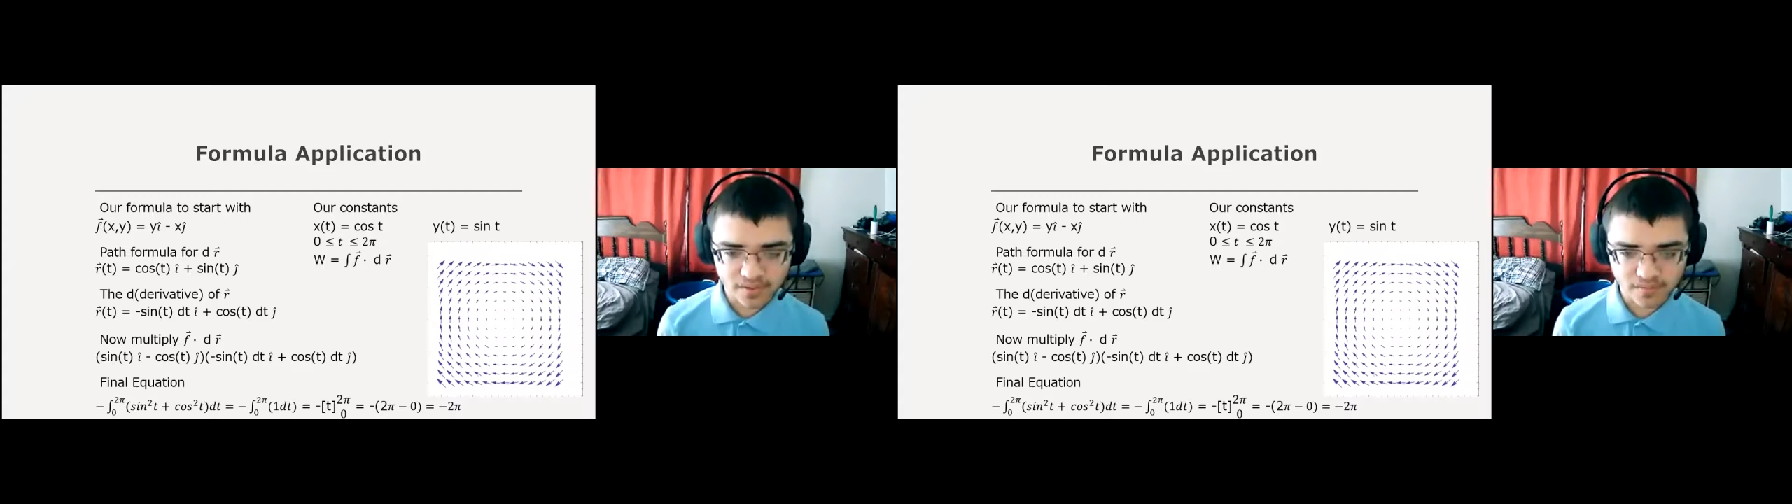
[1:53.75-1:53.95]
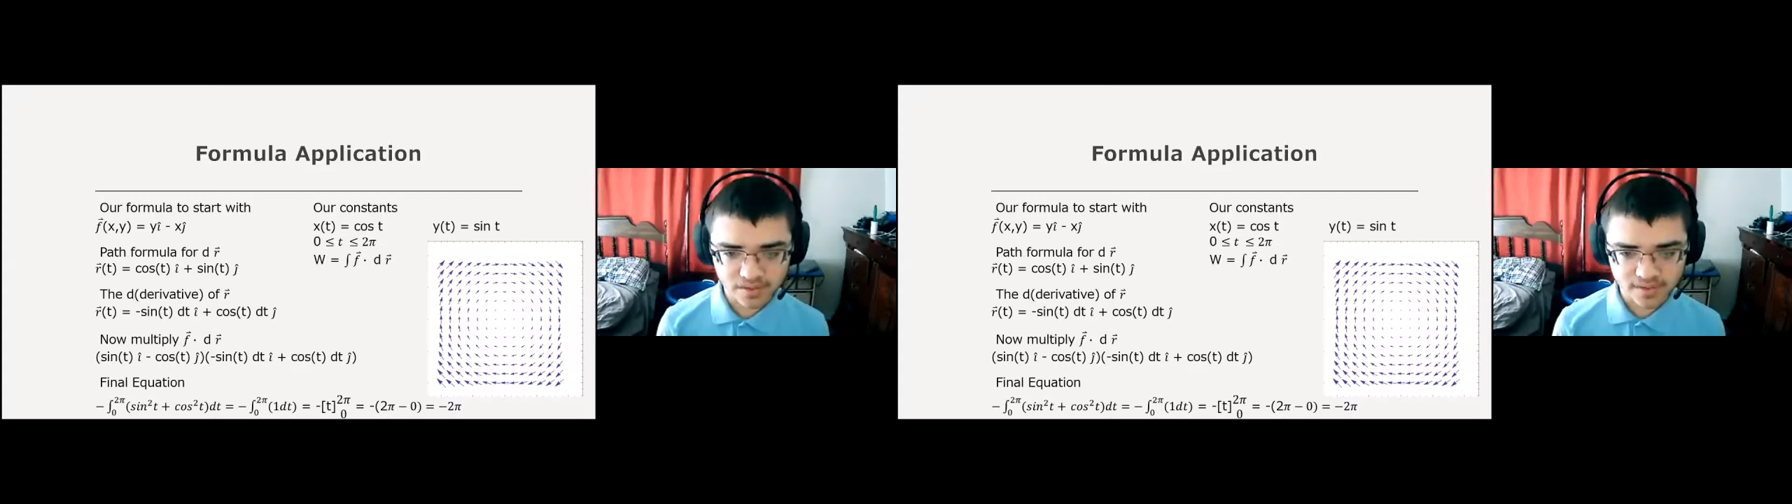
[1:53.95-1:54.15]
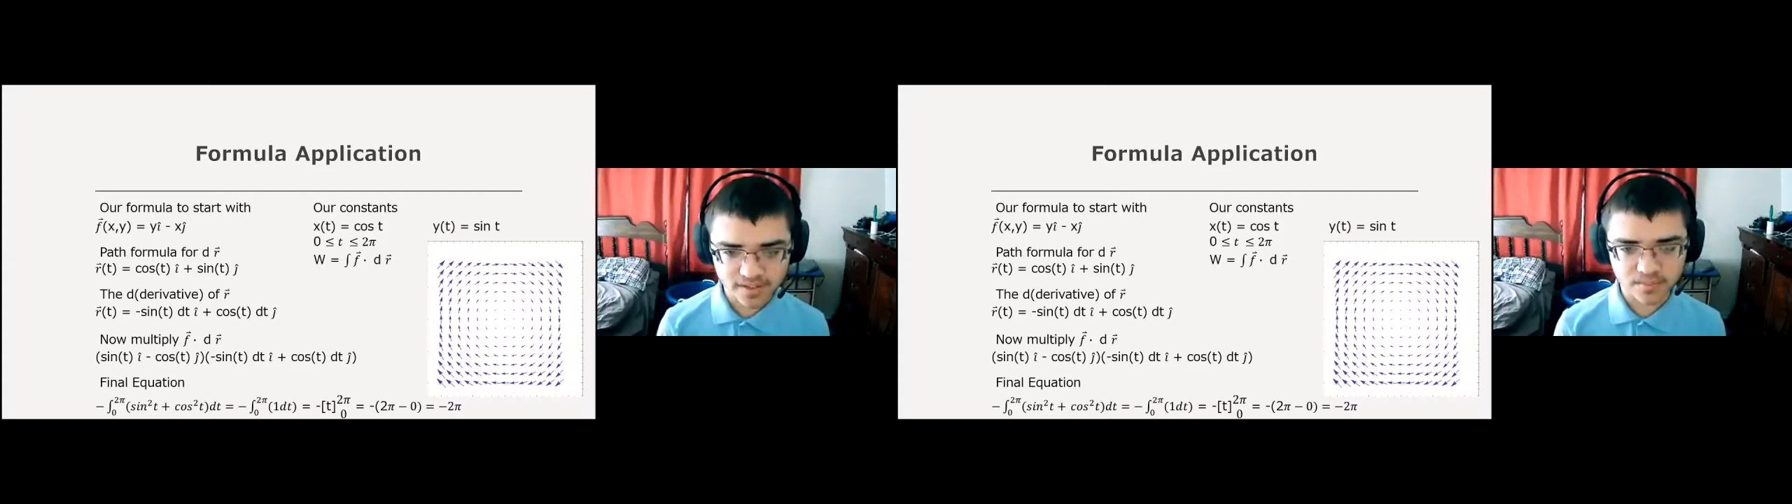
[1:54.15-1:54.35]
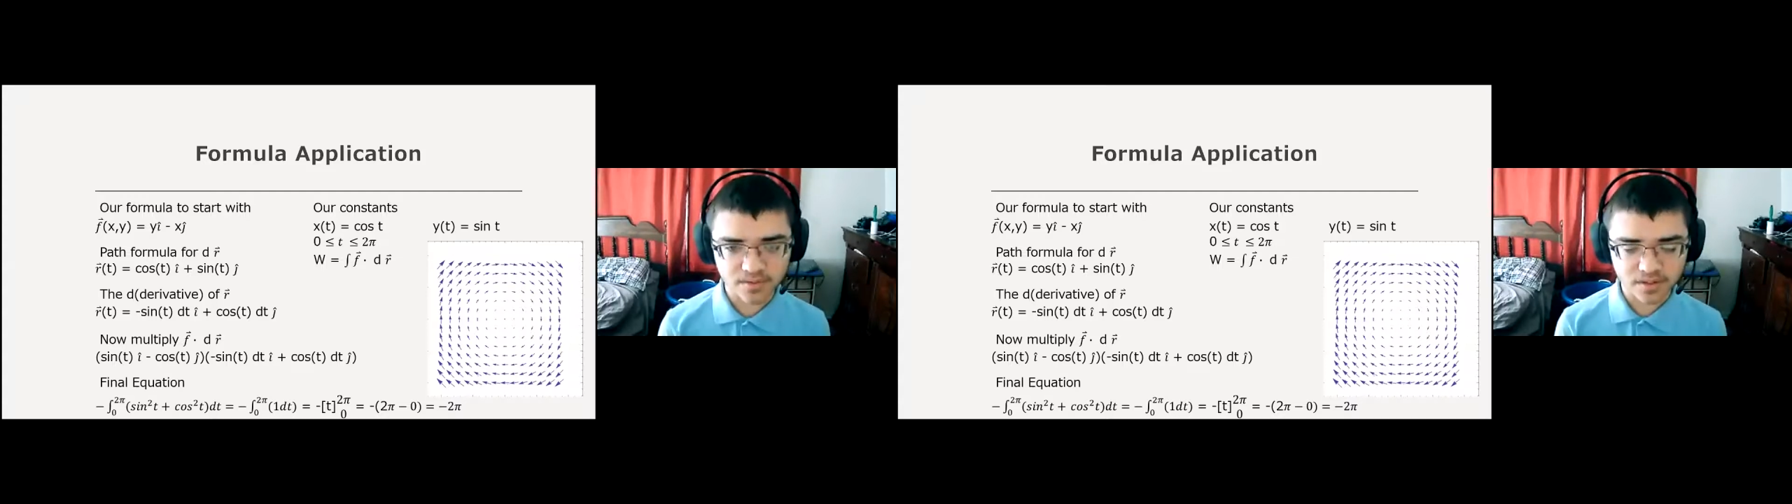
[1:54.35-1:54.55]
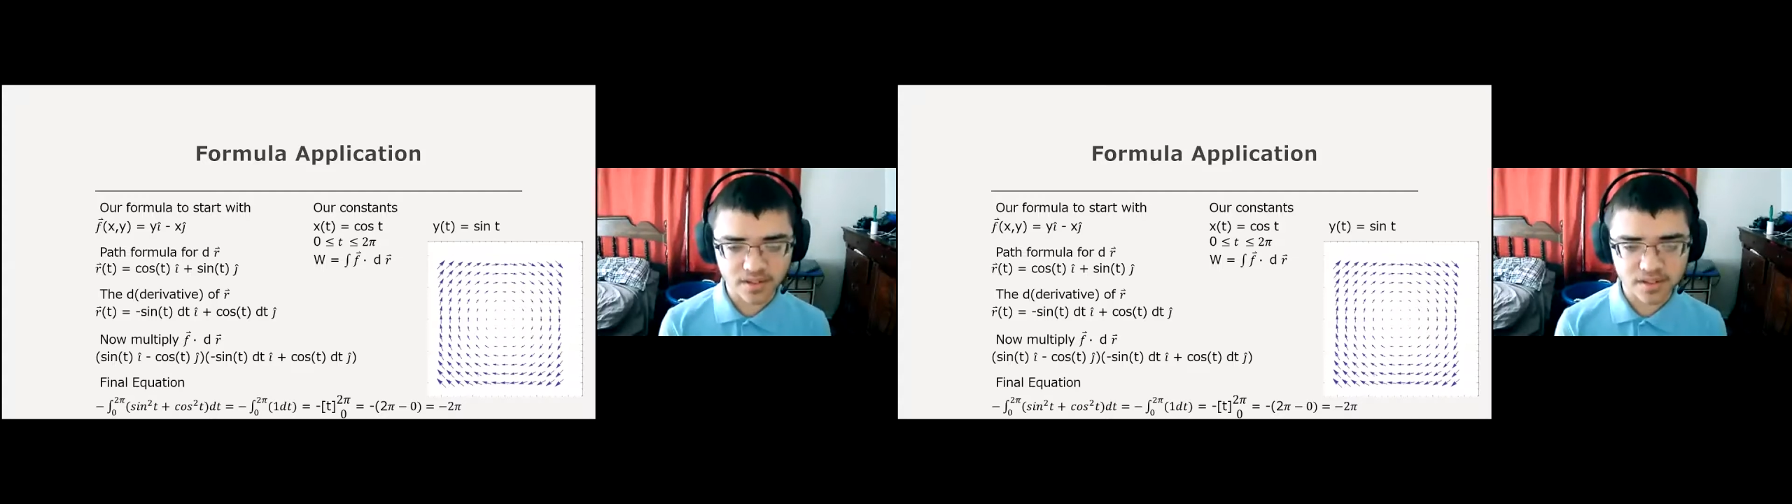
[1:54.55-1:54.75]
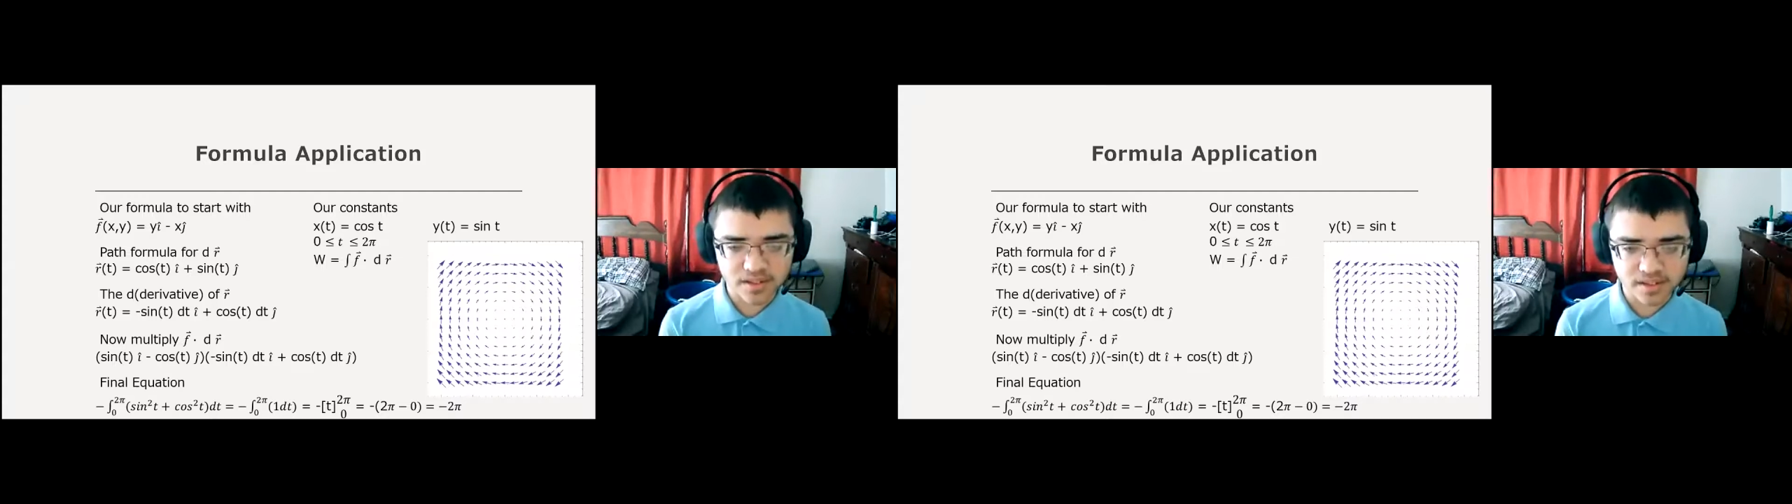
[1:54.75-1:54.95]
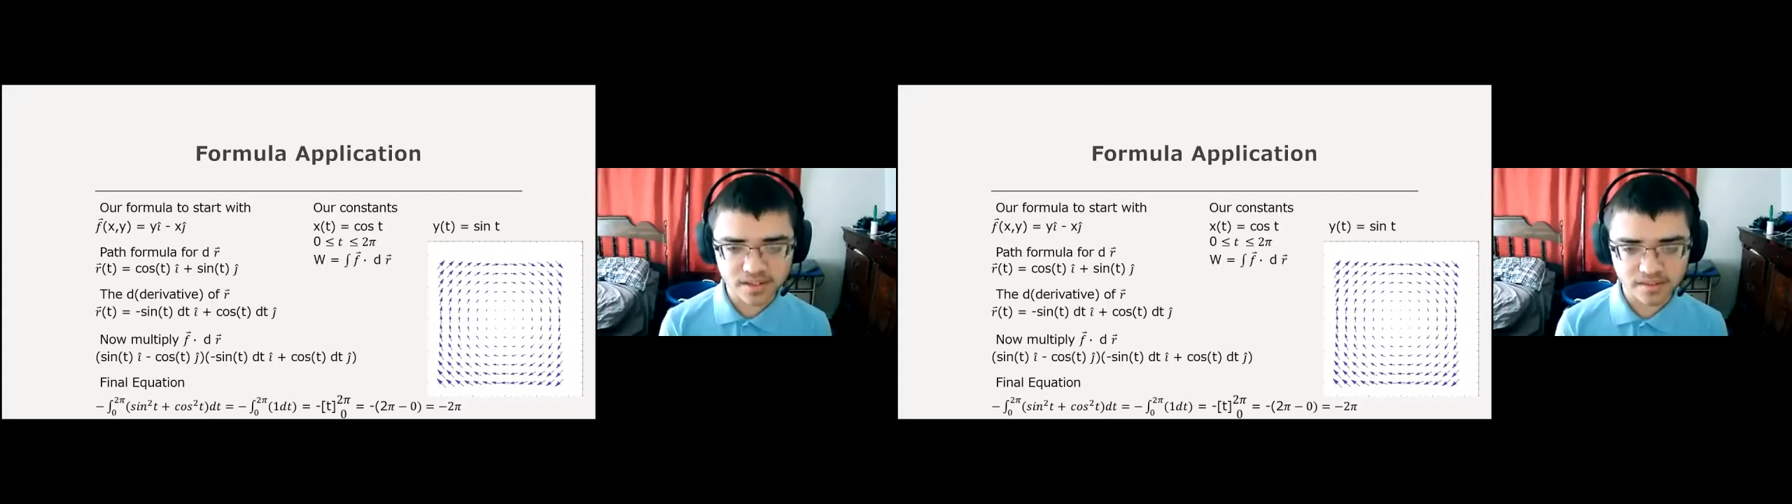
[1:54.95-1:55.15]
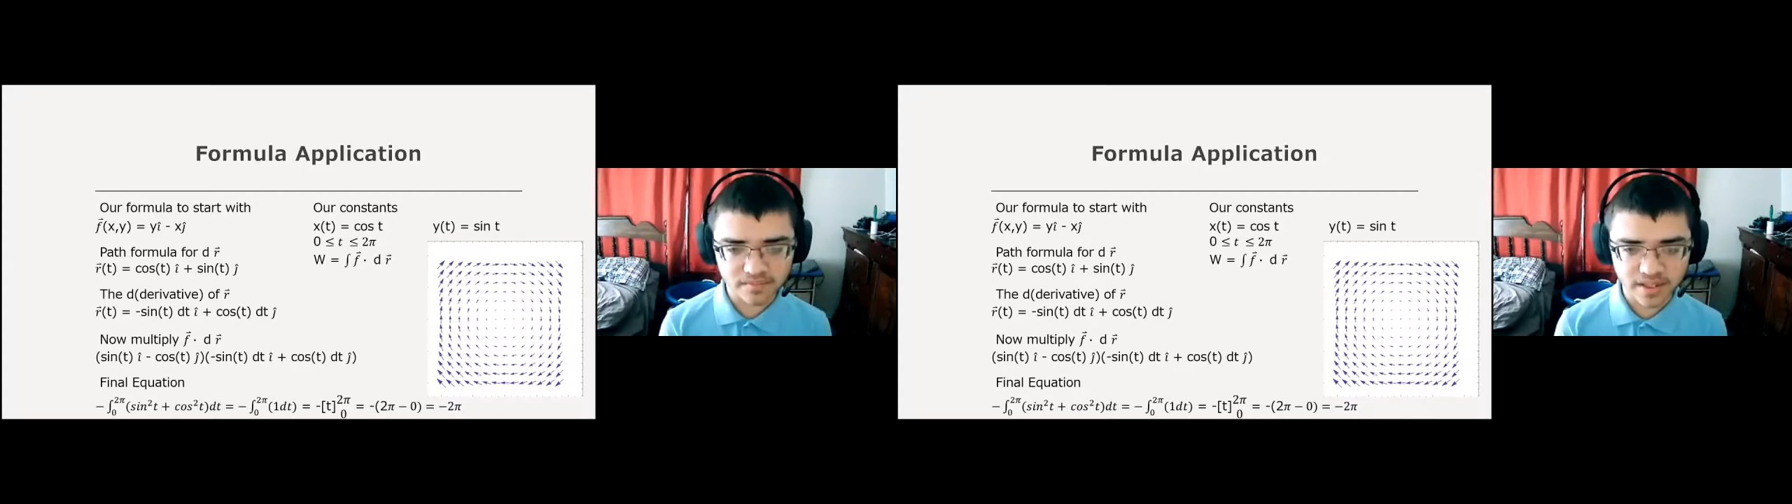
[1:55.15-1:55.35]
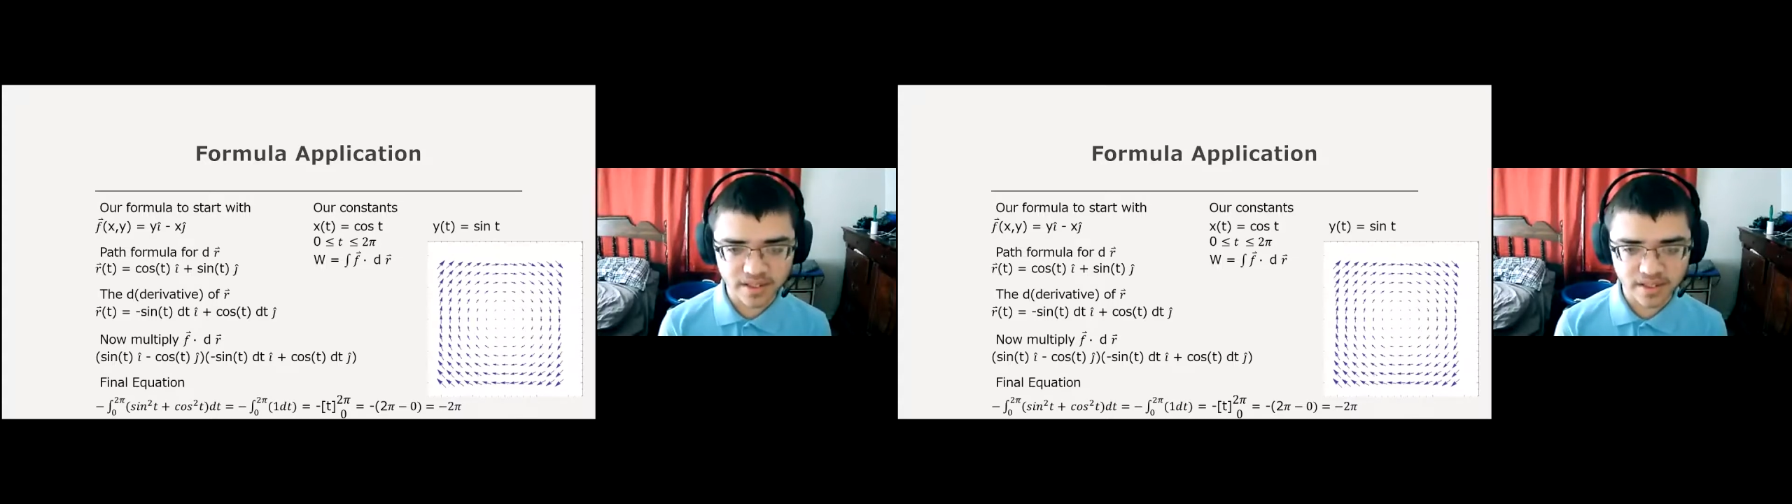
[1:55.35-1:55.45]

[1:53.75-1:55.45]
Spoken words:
so for example, our constants for